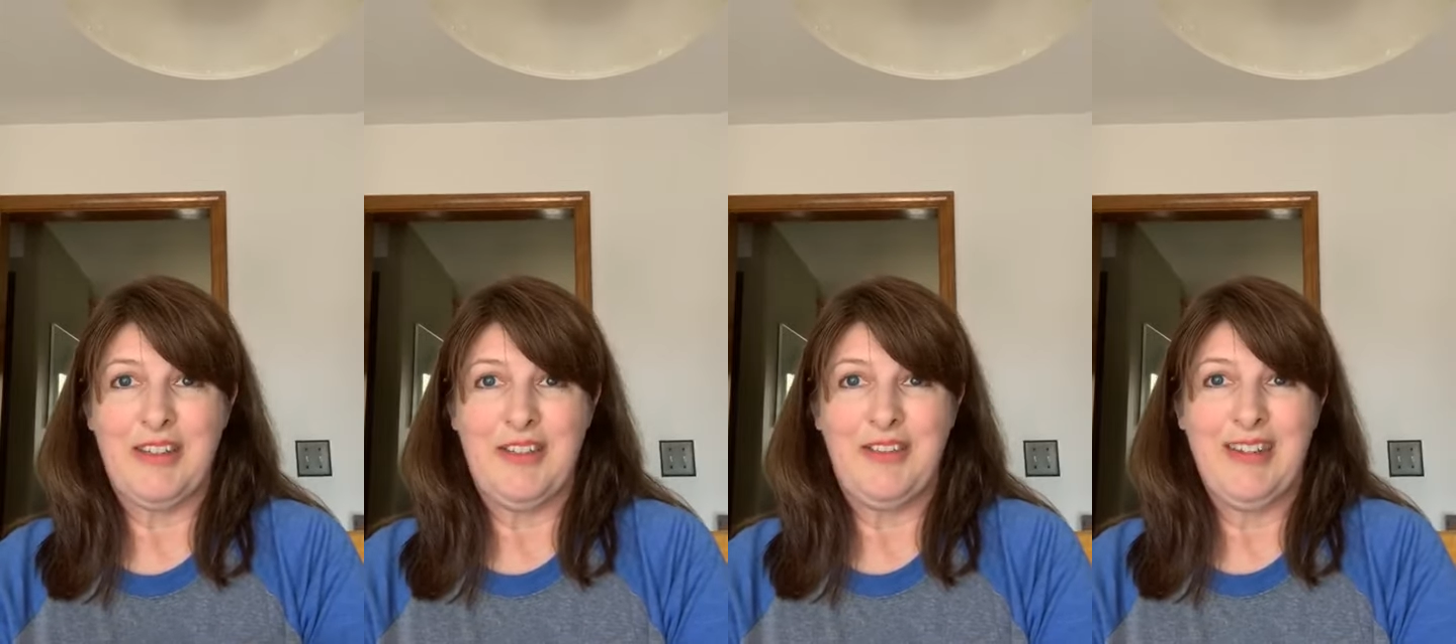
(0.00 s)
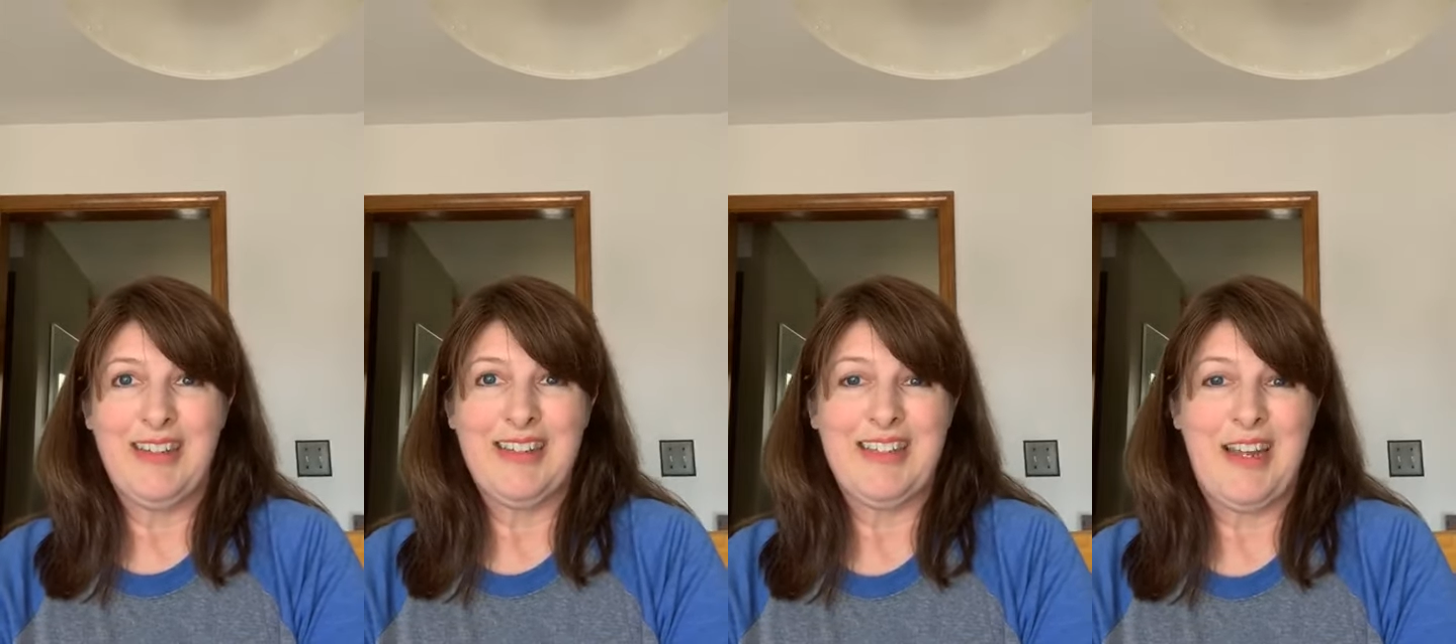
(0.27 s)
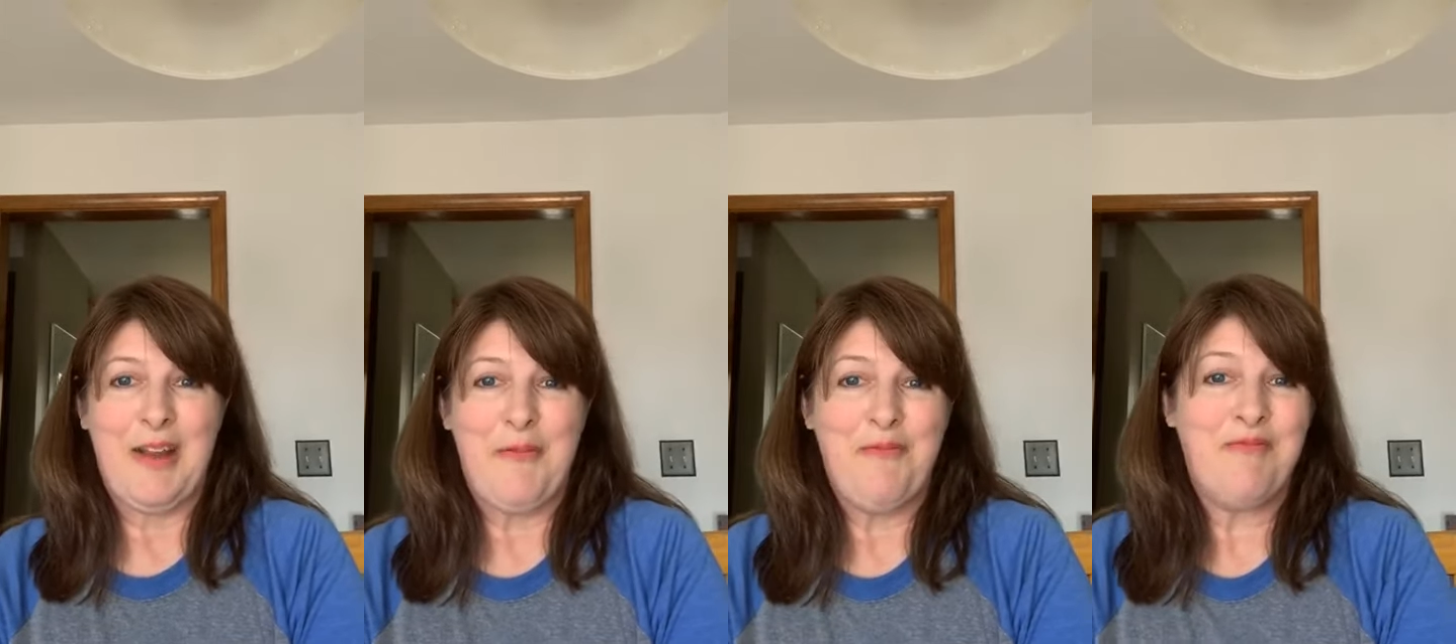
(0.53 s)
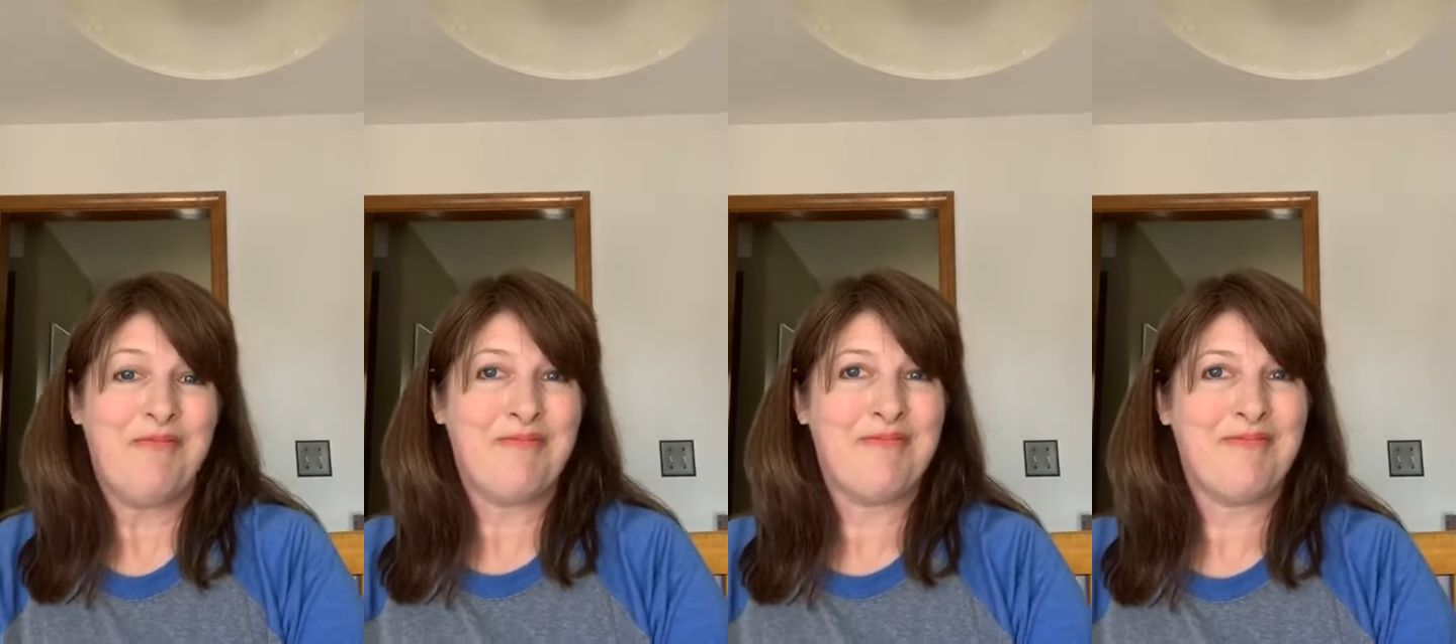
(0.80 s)
you next time.
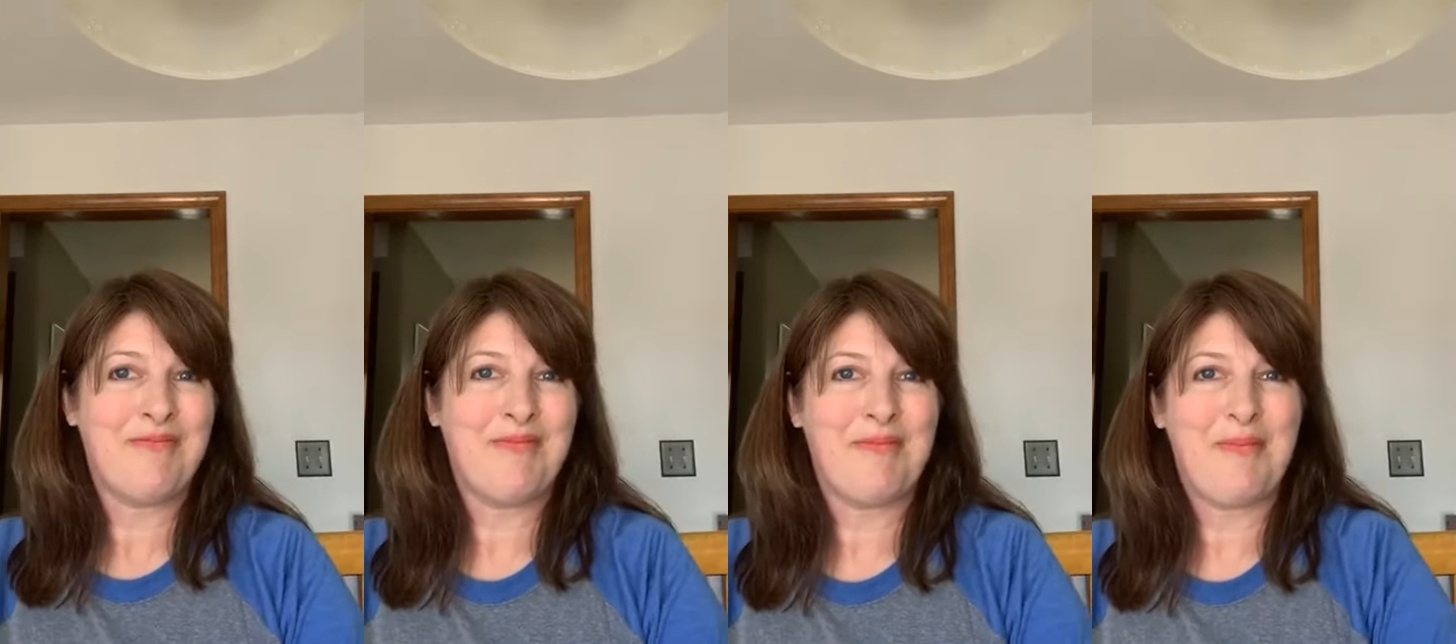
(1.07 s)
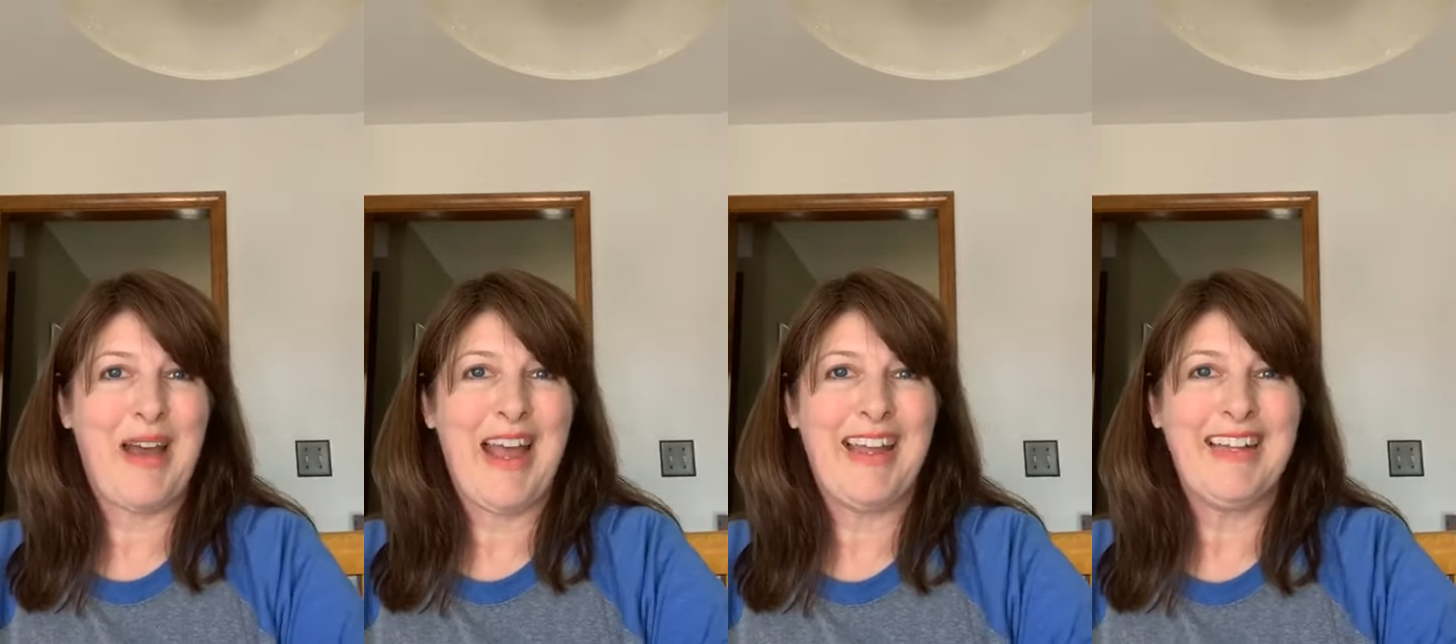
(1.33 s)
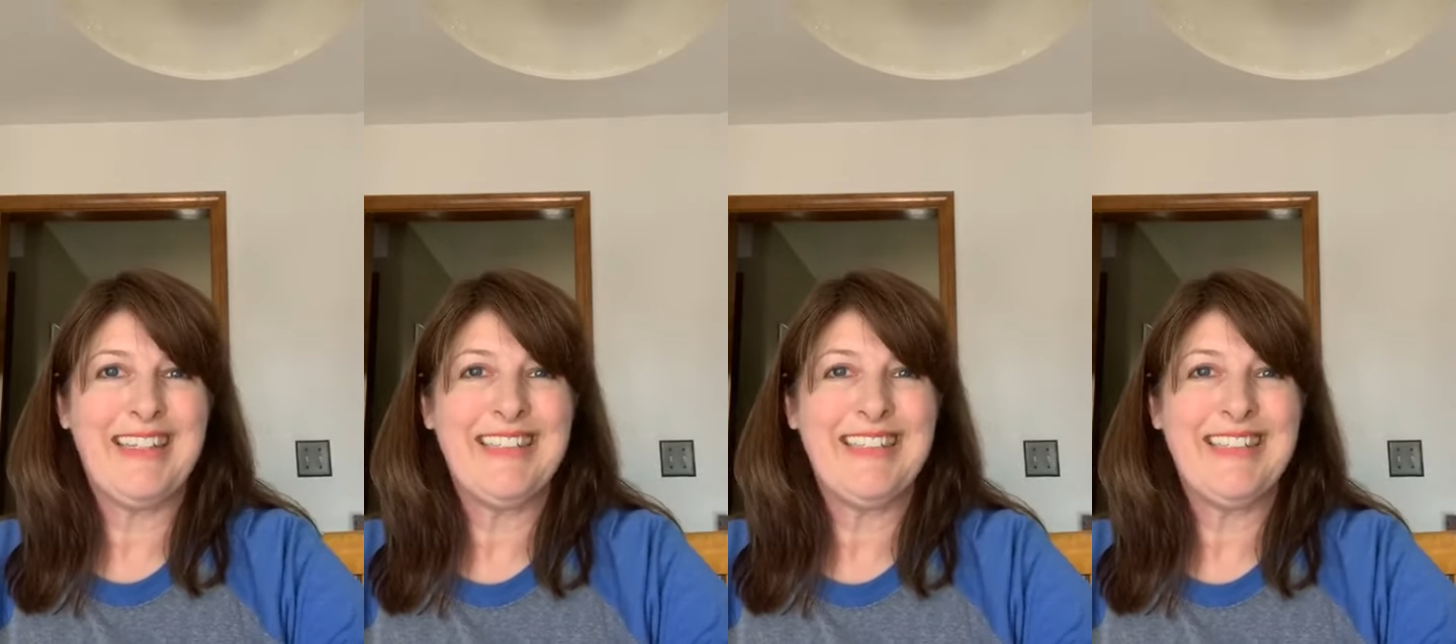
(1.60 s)
Bye.